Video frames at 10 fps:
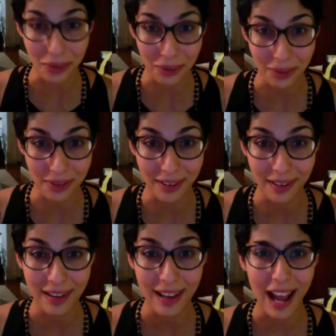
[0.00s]
in order,
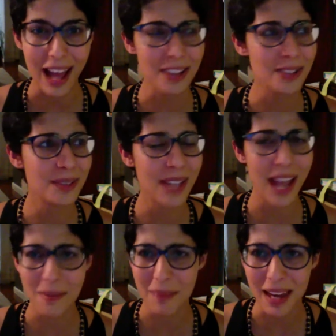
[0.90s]
how to do
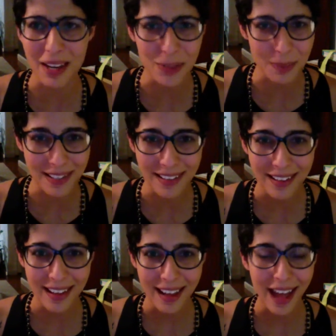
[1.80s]
time management,
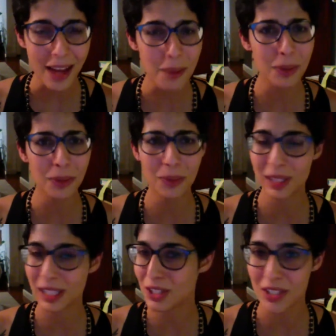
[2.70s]
how to build
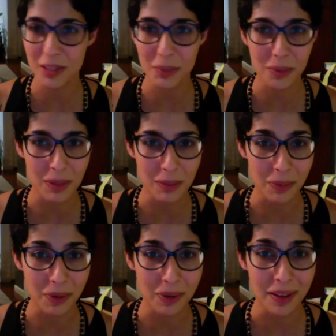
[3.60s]
relationships with
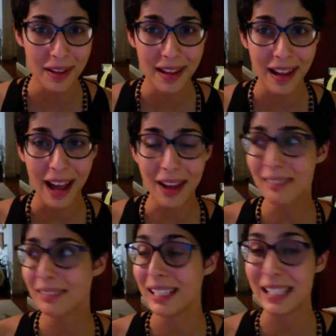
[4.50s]
people, how
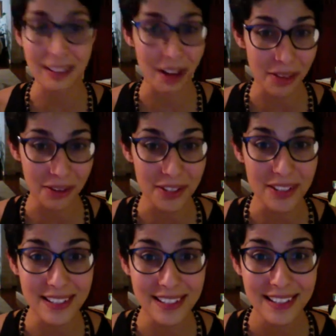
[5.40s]
to lead
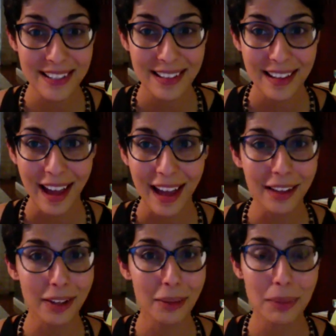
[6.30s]
others, how
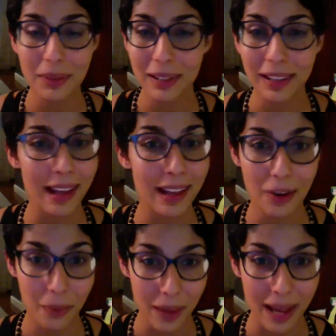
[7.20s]
to communicate in
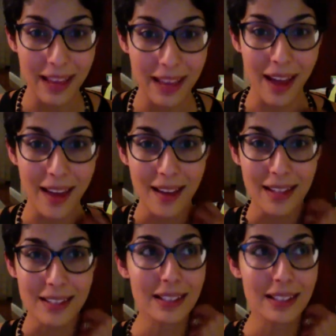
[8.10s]
a way that
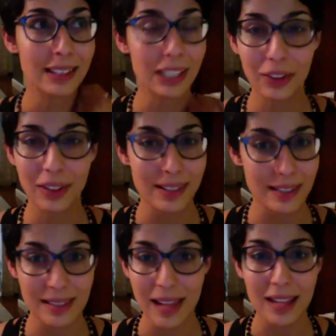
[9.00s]
is clear and
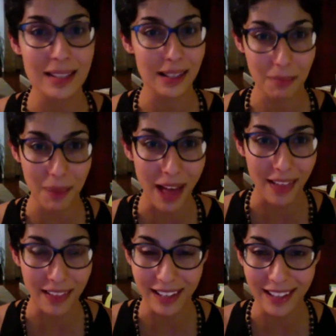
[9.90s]
concise and
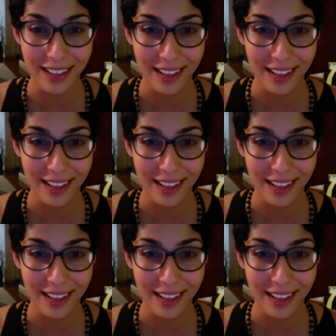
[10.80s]
compelling.